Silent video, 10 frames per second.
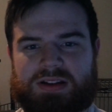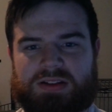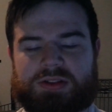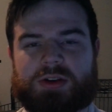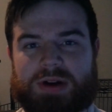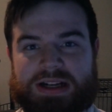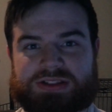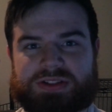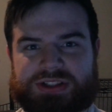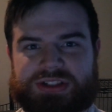the direction
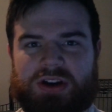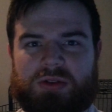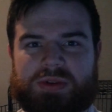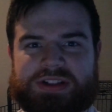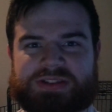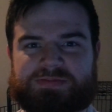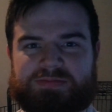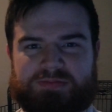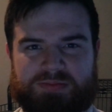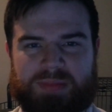of the show, which is
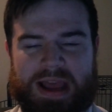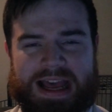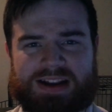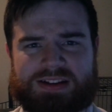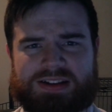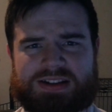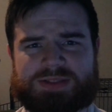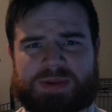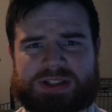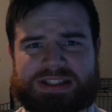bad,
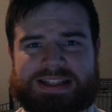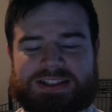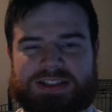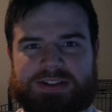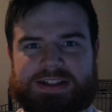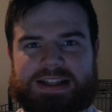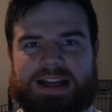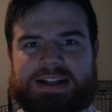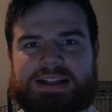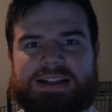especially considering
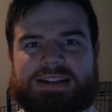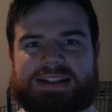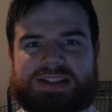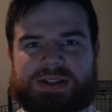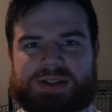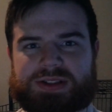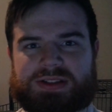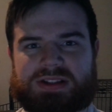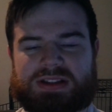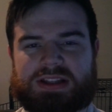that this
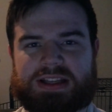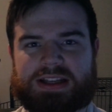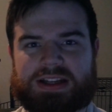is the